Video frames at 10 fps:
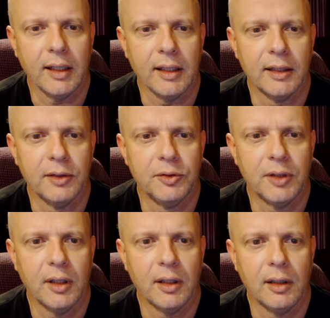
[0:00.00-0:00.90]

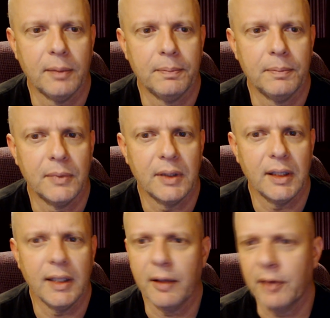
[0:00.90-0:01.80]
and um,
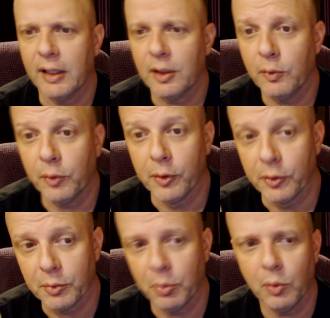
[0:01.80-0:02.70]
and I thank you for
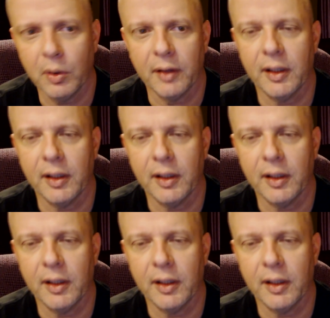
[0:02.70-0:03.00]
your support.